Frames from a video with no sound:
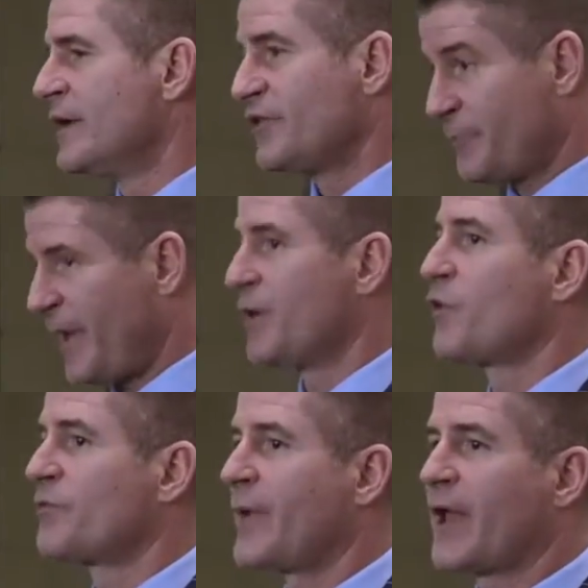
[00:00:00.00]

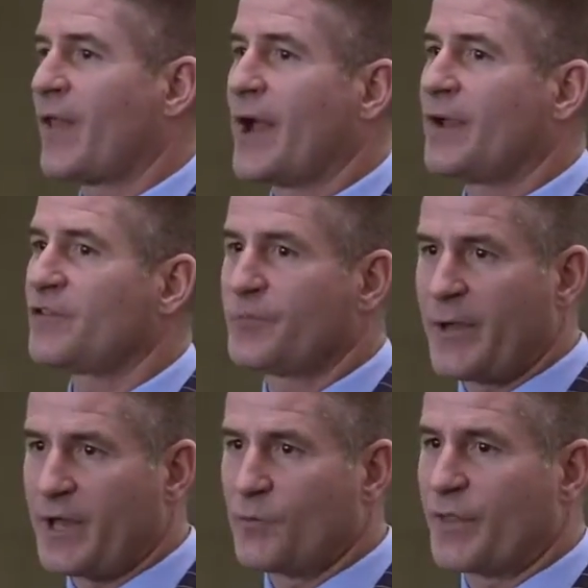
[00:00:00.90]
speaking with my clients,
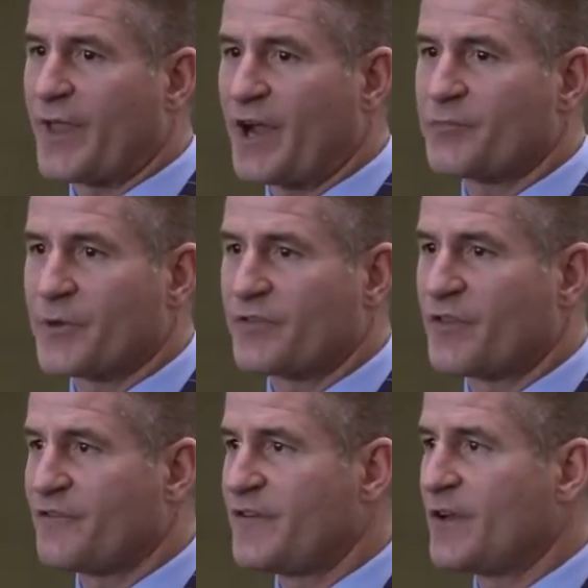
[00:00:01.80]
speaking with
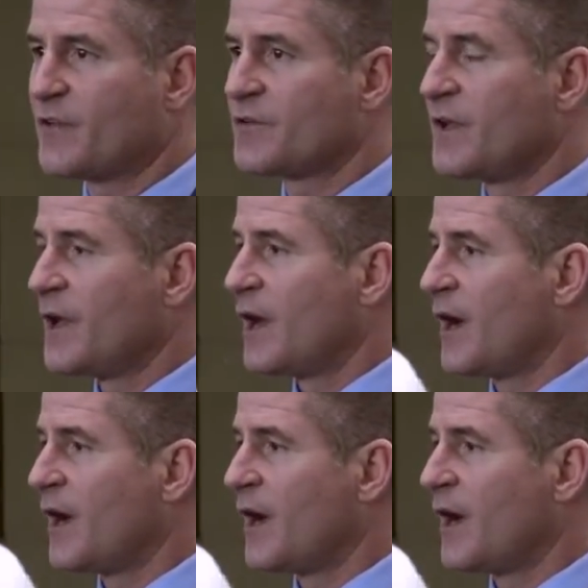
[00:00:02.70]
experts in the field,